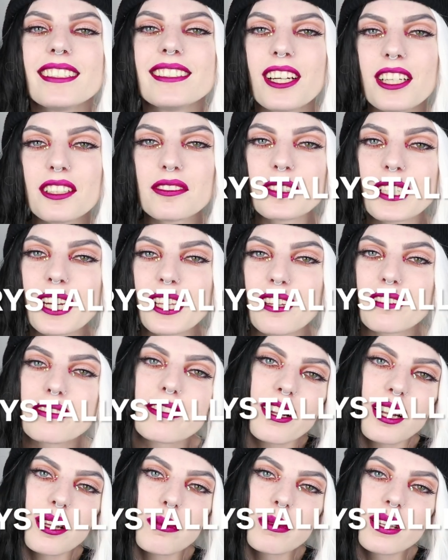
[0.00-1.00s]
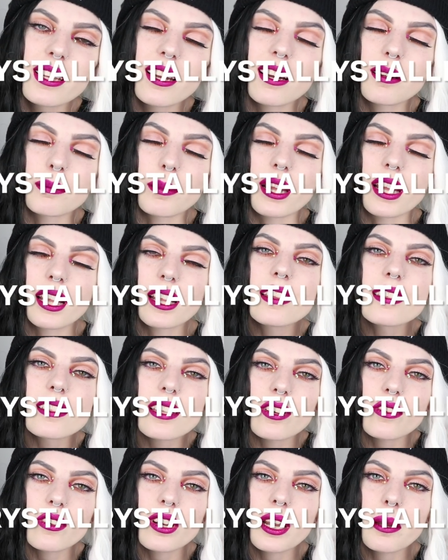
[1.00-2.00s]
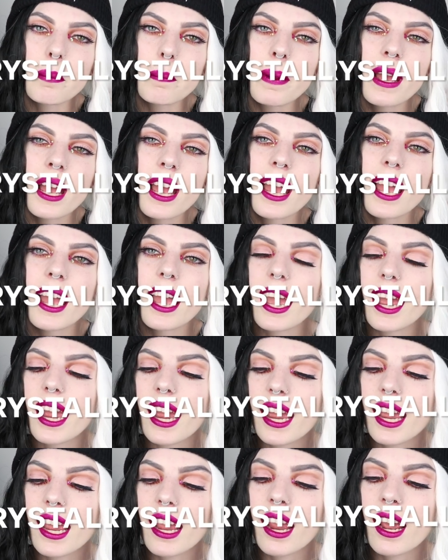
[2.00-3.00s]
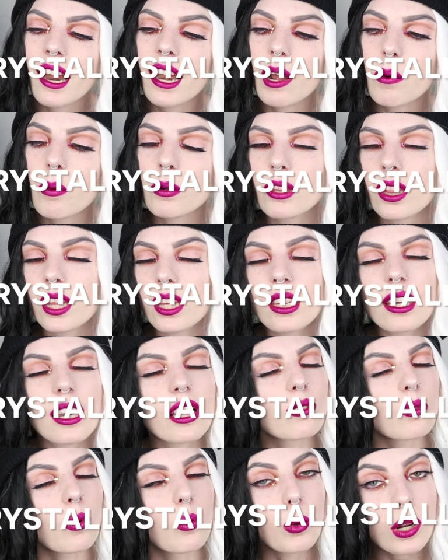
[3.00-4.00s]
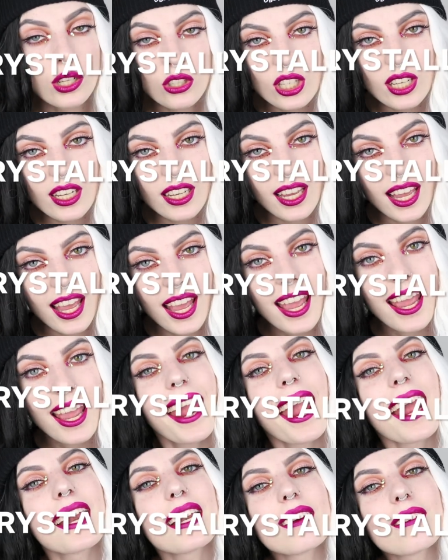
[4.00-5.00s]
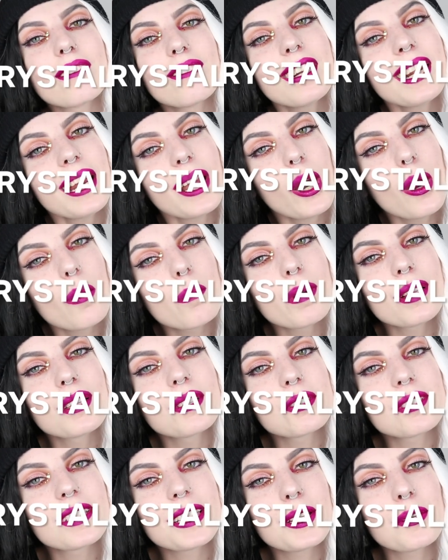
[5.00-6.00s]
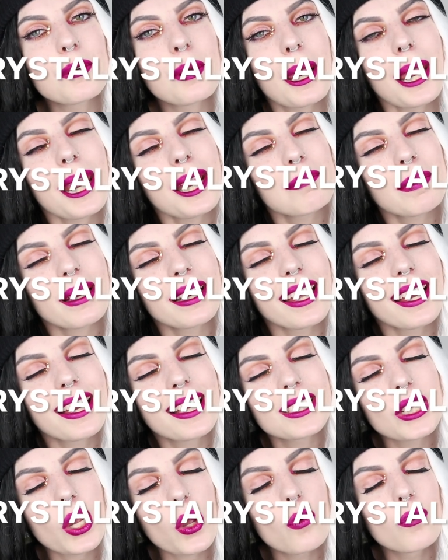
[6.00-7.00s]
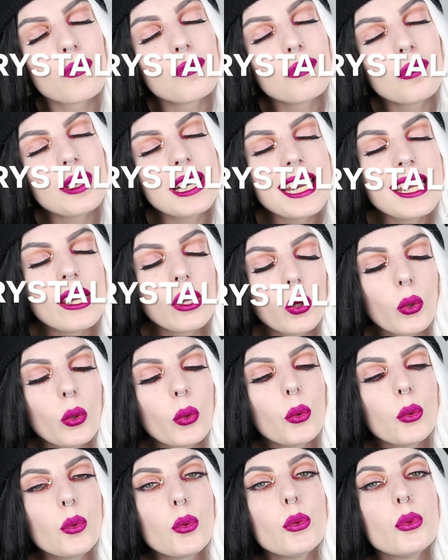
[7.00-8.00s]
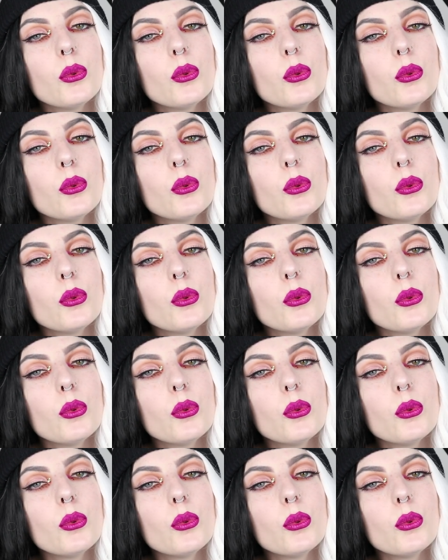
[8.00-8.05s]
Don't forget to follow me on my Instagram. And I want to thank you guys for watching. And I really hope to see you in my next video.